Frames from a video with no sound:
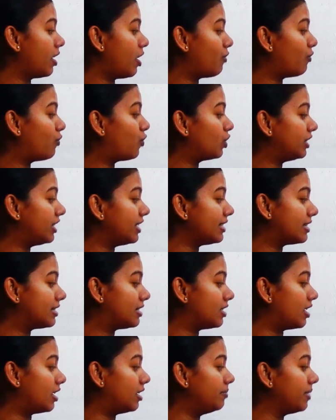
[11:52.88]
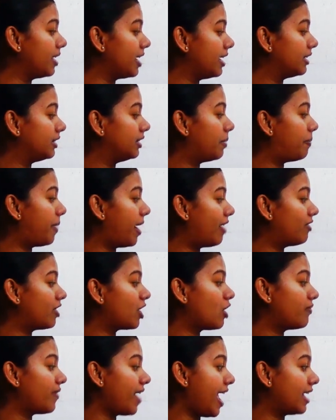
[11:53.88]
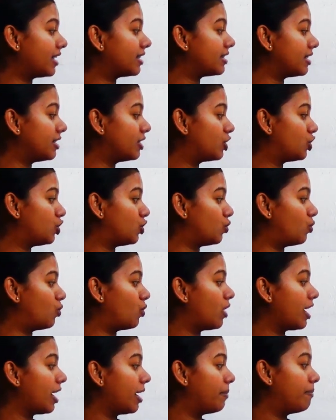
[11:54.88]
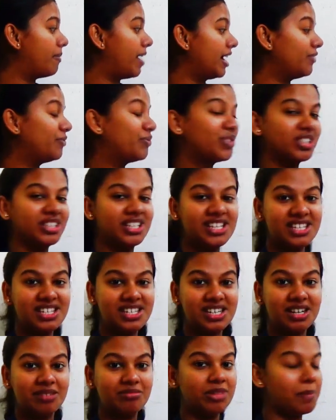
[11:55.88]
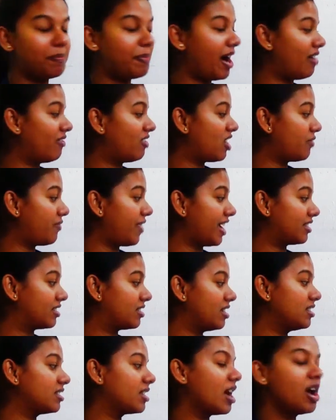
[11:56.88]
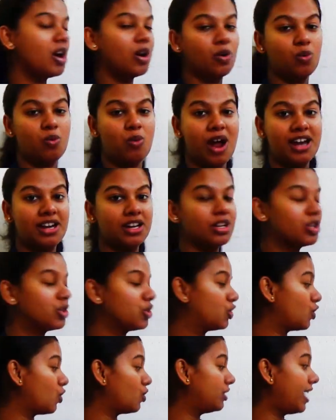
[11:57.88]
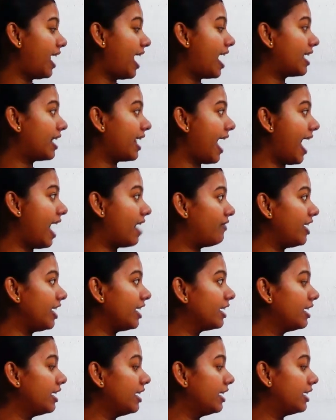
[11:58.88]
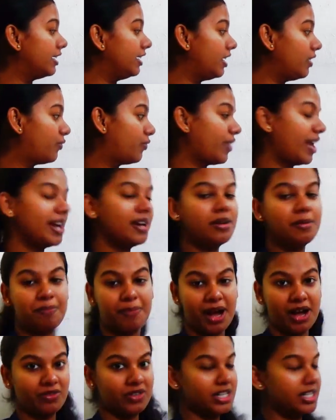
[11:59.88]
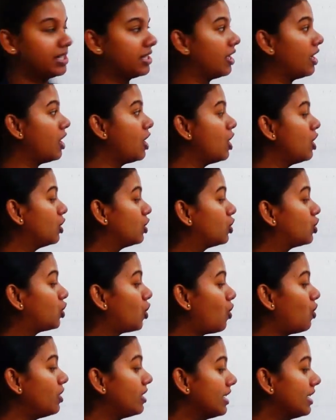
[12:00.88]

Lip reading: For this term, the power of x is 2. But for this term, the power of x is 1. So they are having different powers. So